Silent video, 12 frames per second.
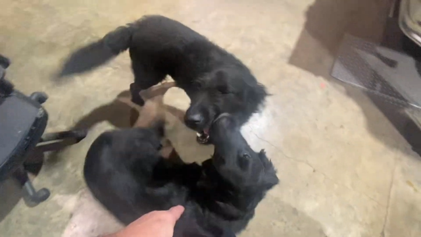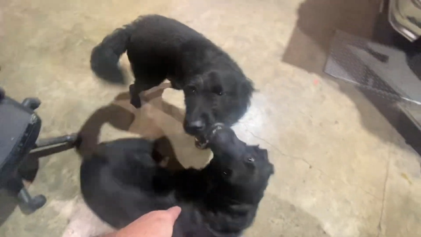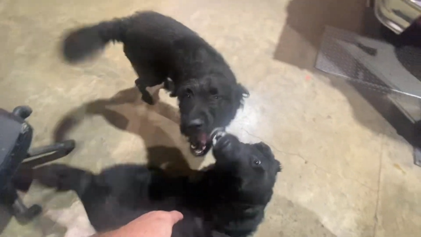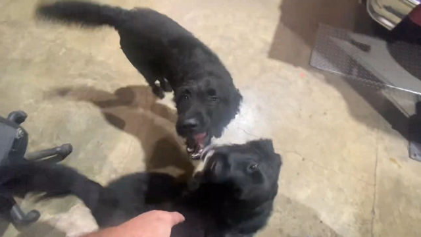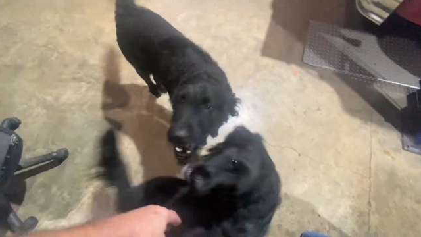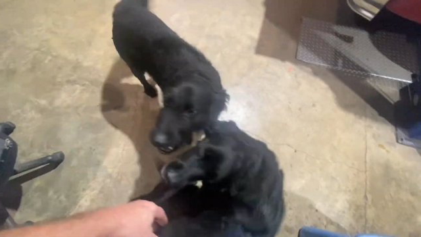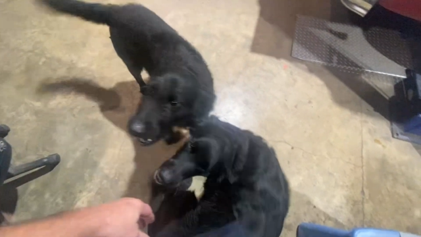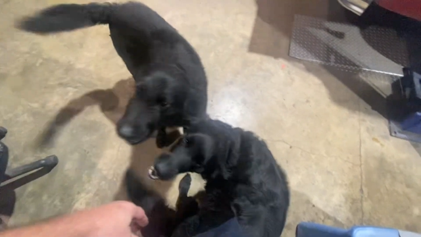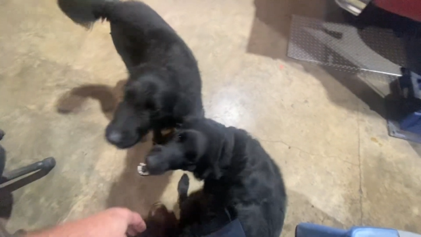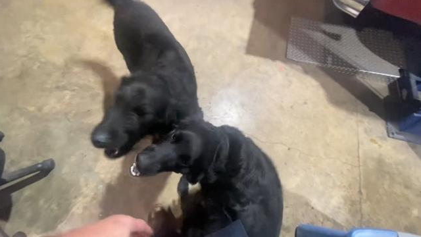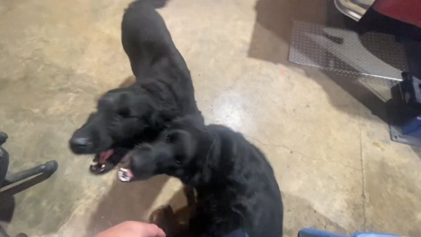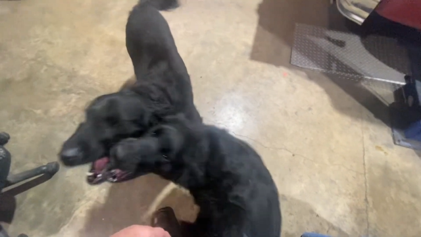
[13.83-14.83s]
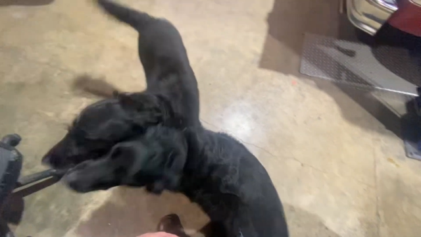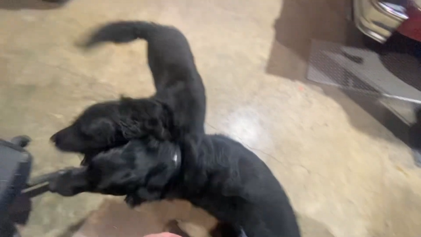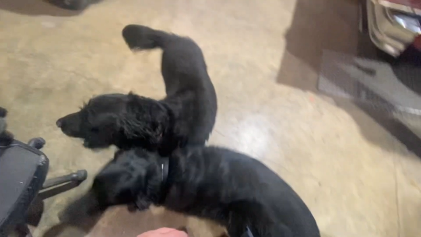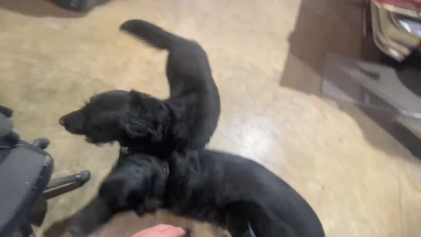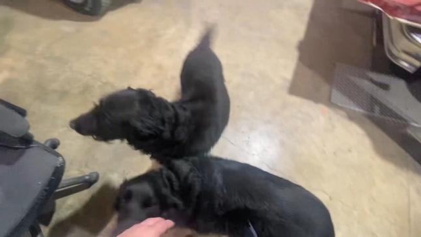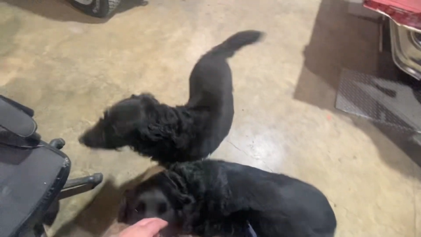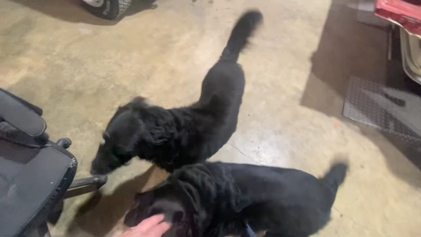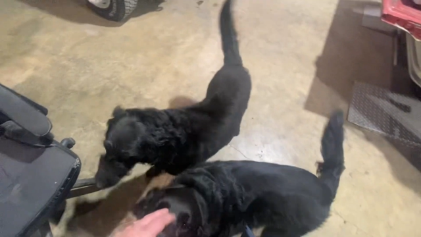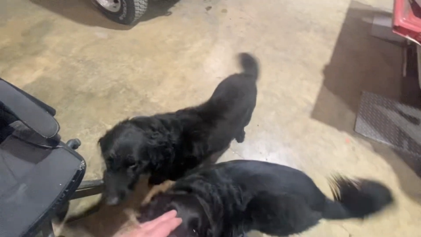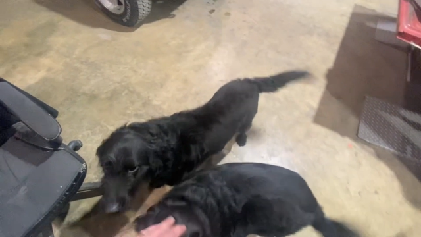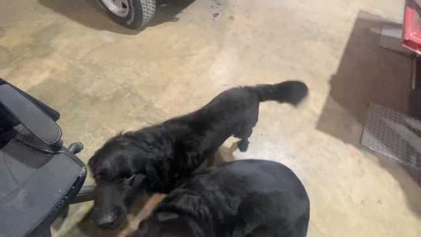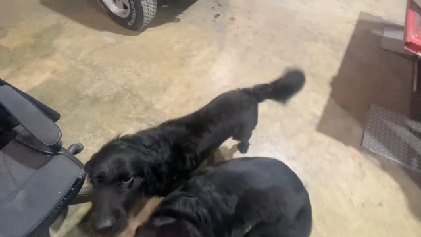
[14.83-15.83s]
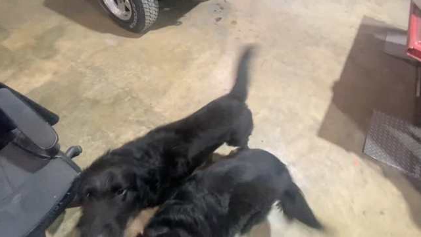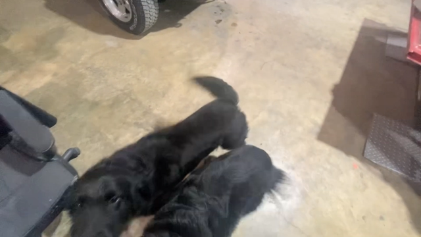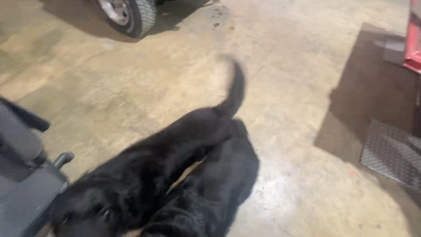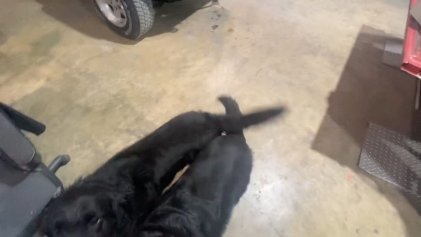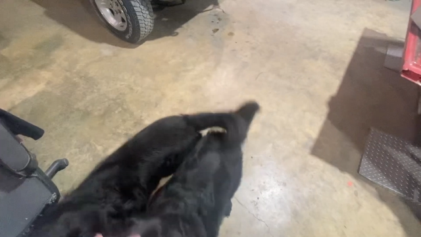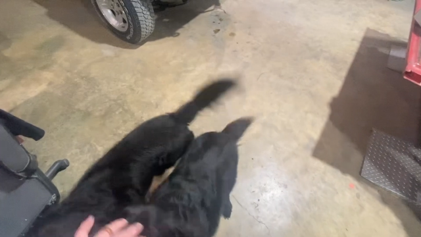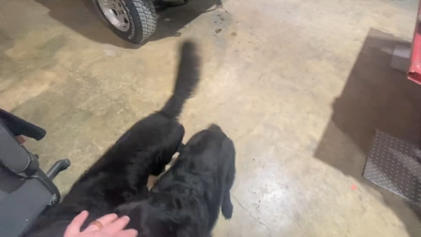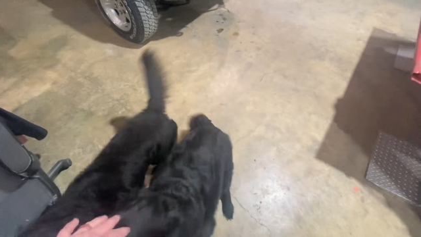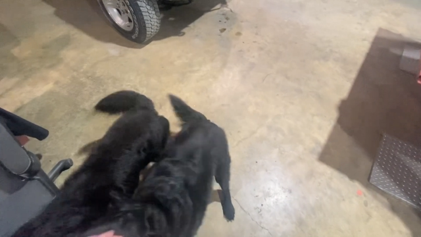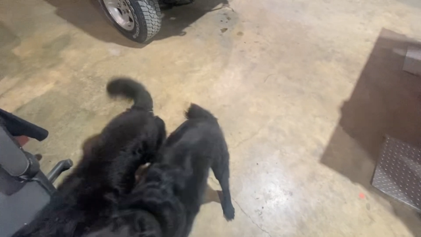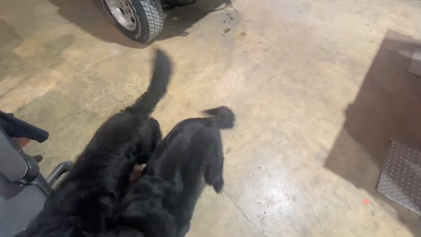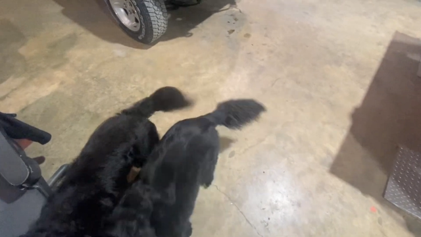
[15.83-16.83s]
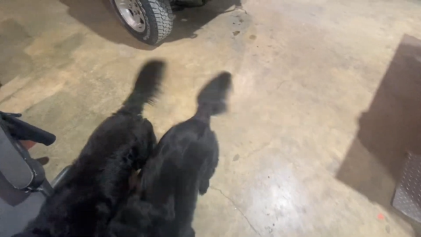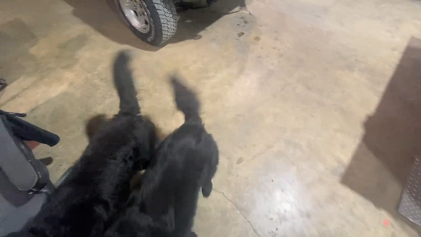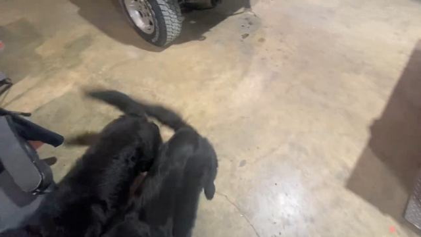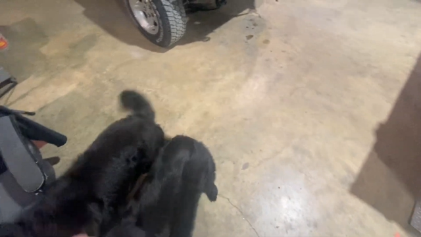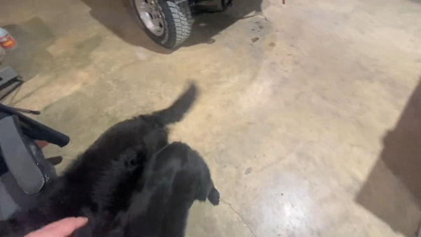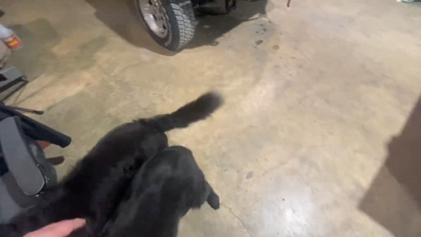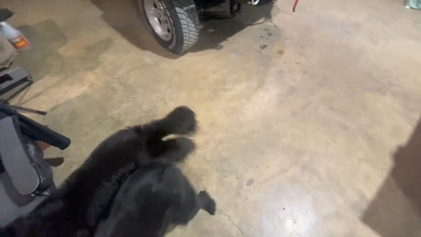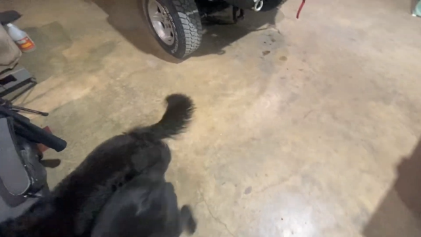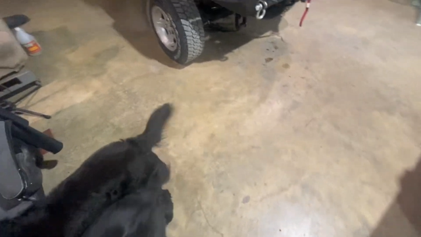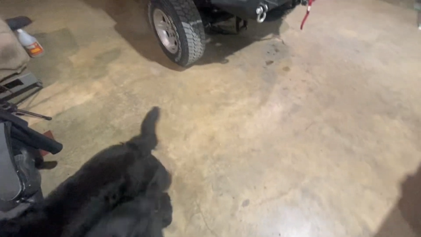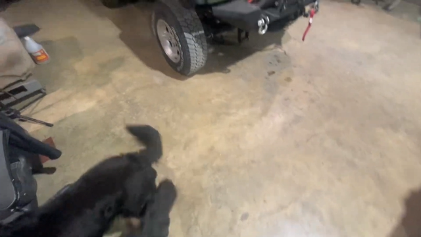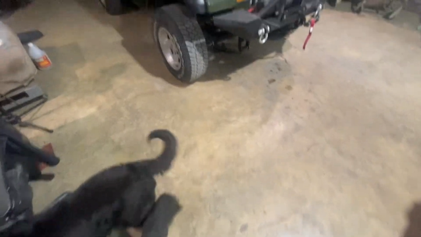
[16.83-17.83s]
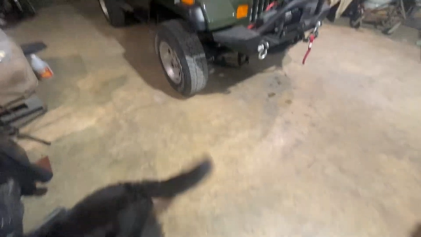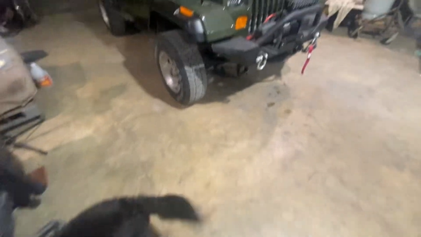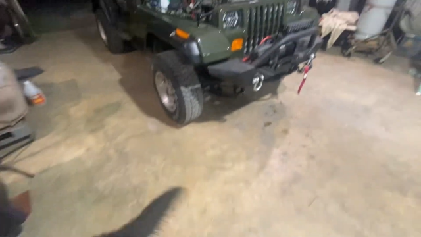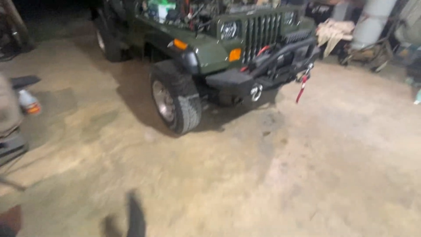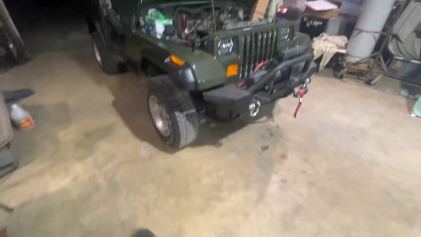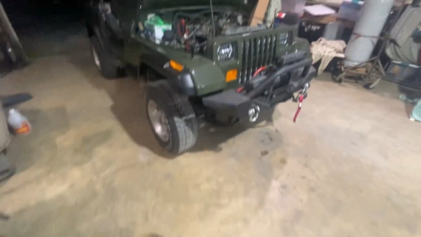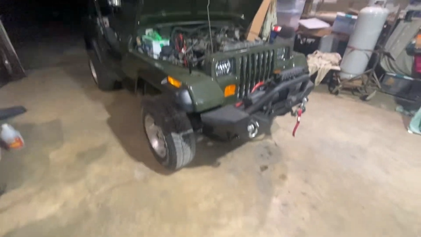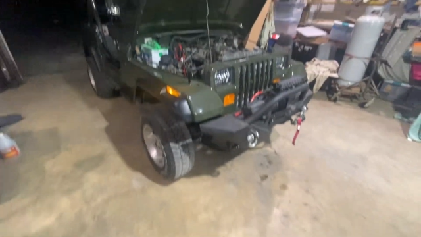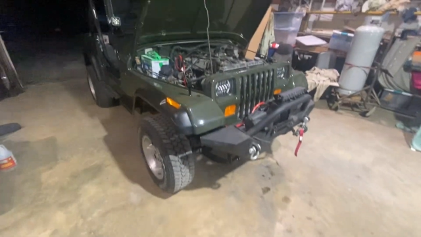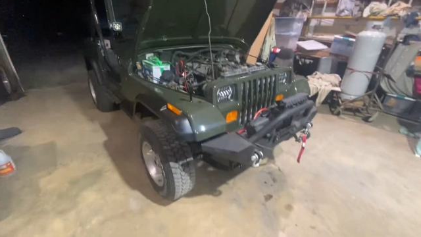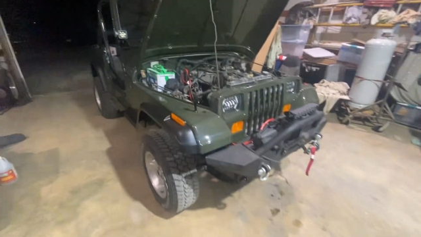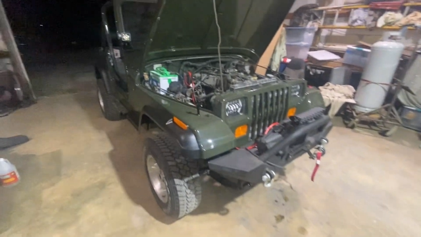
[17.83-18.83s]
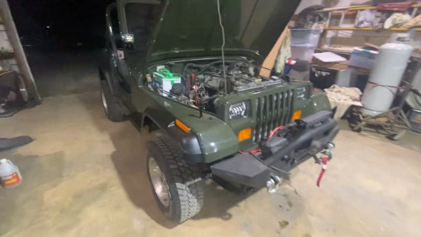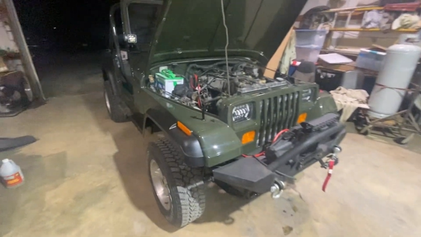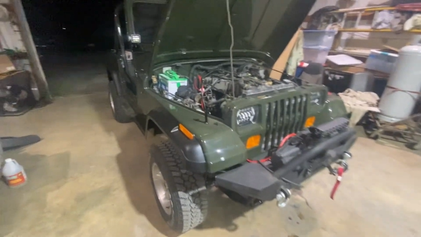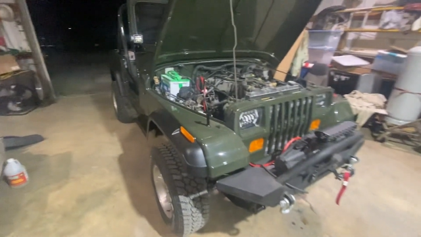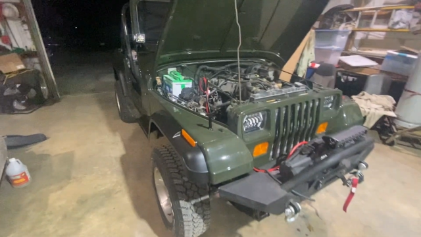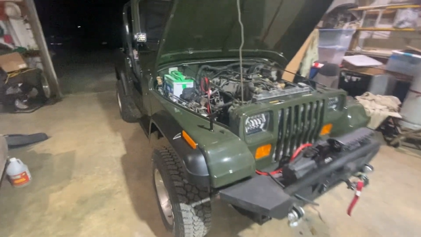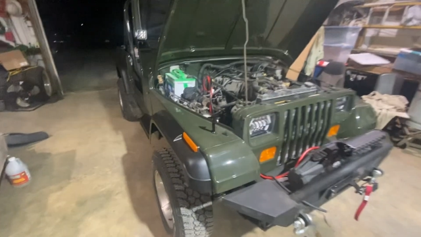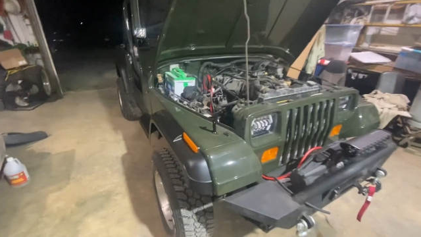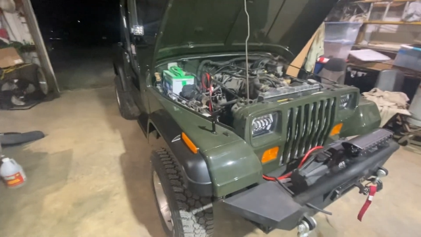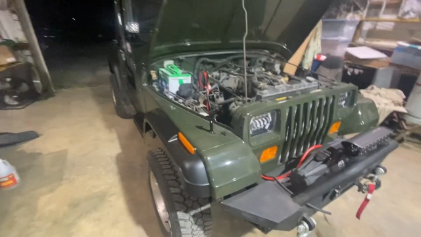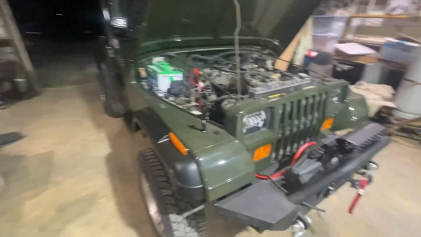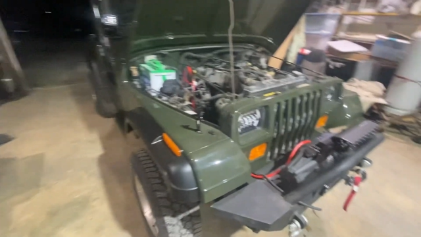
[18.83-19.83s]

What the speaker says: [unreadable: no face in view]